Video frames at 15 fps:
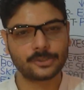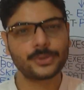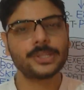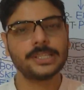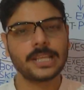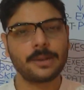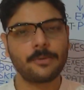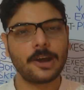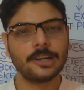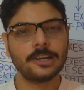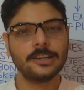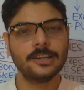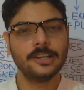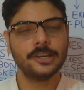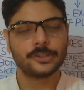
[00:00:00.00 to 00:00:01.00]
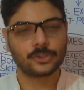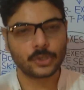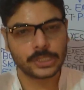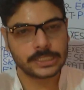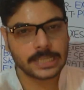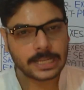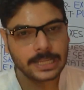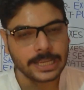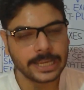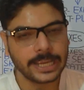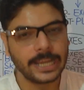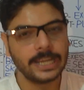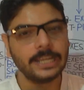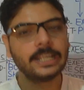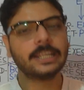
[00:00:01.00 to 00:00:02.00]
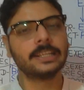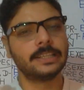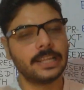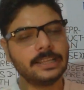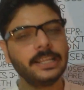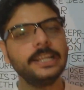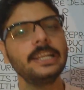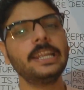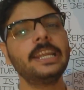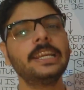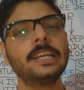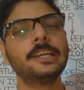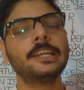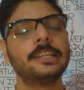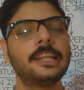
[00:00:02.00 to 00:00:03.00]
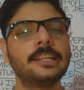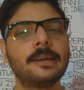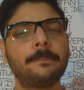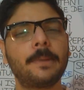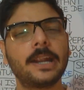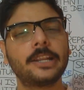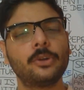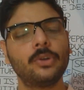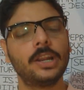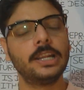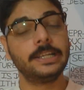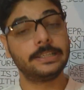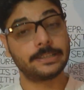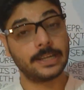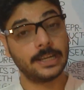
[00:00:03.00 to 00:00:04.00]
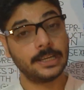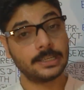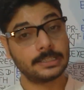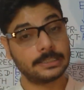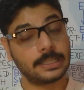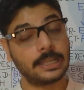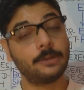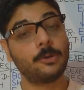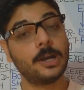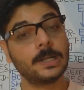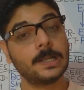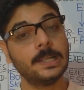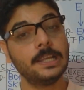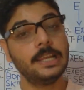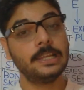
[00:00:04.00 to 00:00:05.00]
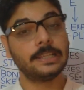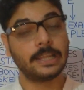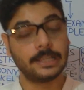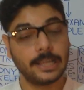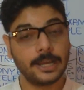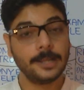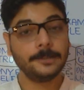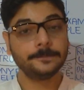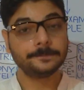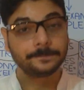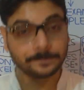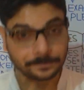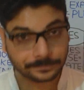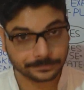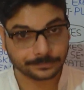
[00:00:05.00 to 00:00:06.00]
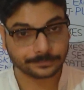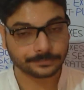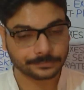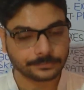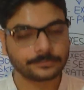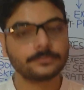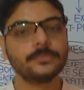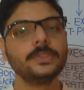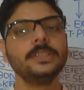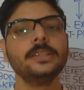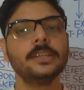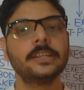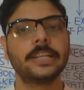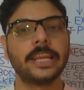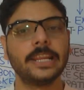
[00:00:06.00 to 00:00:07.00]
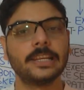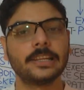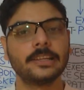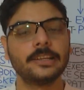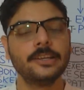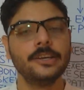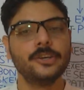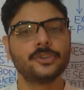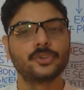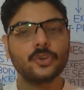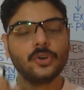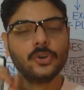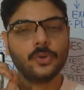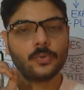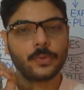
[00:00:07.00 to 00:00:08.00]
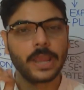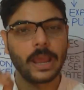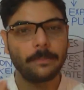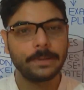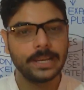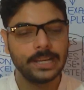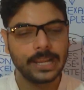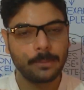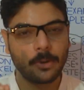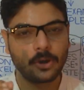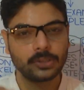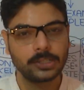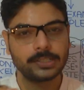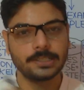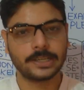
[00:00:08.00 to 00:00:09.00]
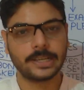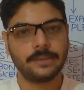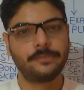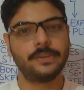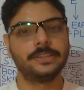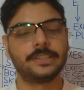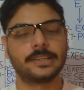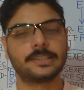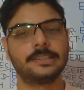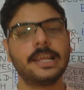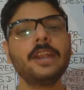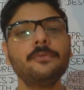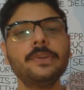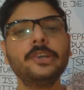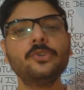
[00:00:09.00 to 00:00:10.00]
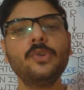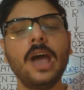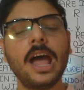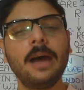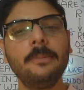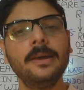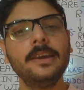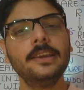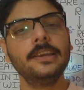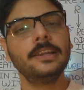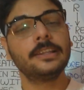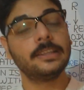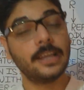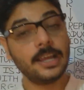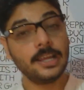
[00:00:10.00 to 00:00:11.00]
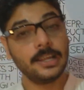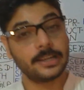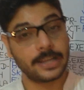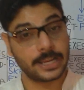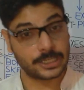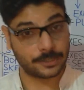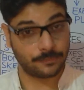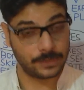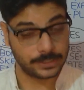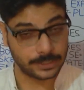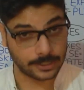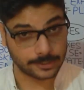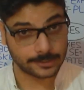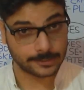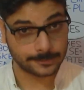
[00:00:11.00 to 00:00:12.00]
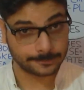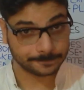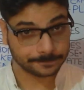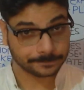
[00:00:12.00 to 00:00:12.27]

So these are what, so these are the head, then the neck, then the particularly trunk, then what, then the tail. So we have dealt about the certain features. Then we do have the next features.